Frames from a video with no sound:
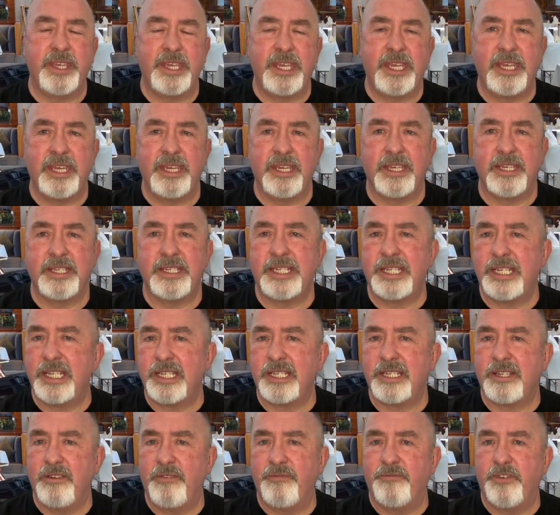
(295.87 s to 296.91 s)
the
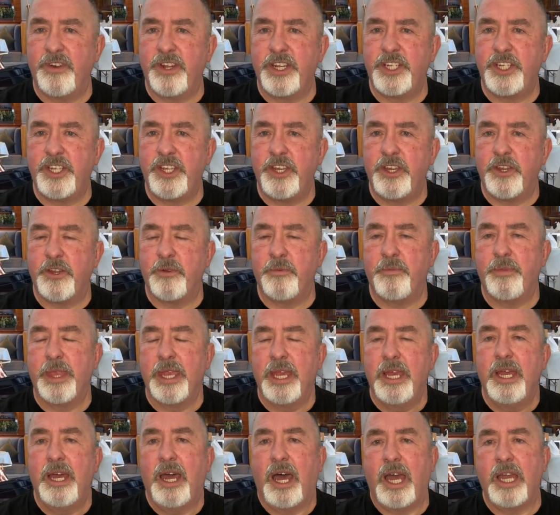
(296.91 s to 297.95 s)
Discovery 2.
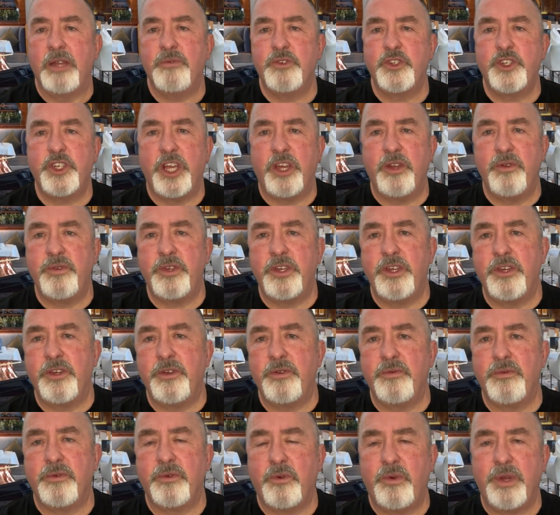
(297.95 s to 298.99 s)
I will show
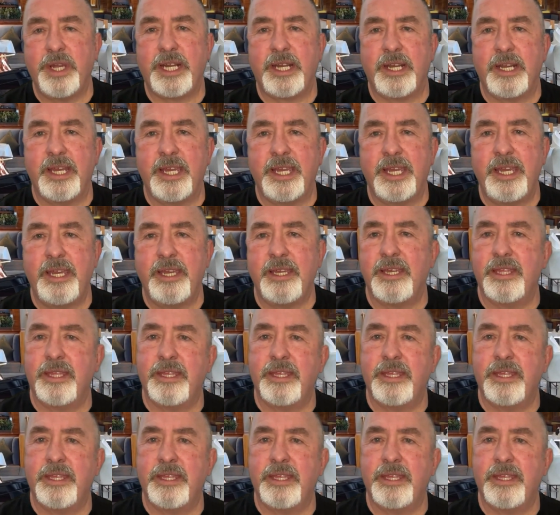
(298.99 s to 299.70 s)
you quickly